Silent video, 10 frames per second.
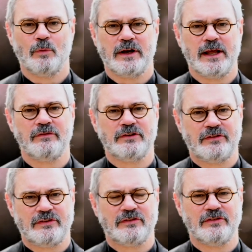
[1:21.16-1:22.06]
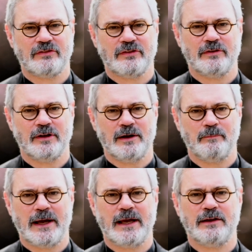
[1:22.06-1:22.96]
Whatever decisions are
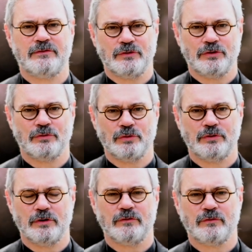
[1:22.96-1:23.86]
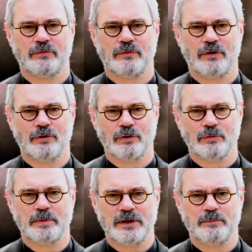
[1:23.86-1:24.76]
made for the good of
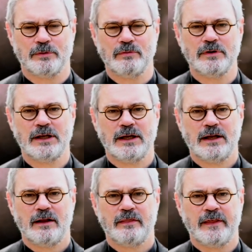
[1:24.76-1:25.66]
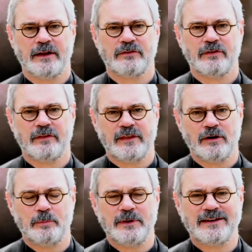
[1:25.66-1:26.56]
all people, that
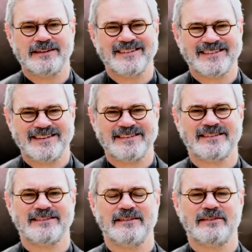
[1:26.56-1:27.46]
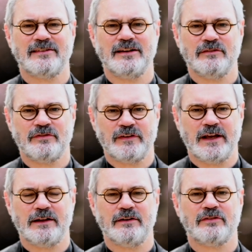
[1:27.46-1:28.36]
there will be consistency and
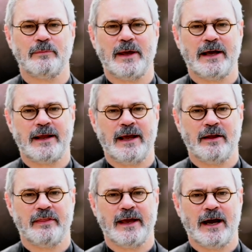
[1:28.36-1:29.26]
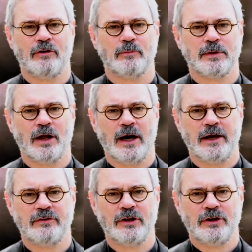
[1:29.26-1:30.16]
fairness about how they are
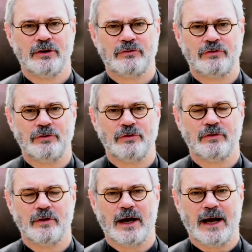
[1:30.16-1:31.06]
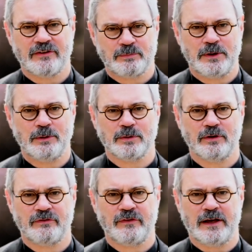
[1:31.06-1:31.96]
applied to us
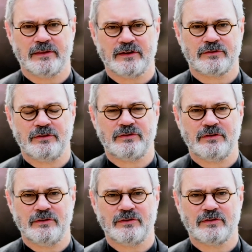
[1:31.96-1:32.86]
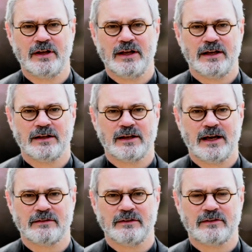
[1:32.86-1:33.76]
people of faith, us Christians and
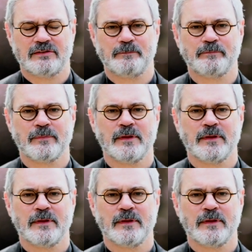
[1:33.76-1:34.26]
Catholics.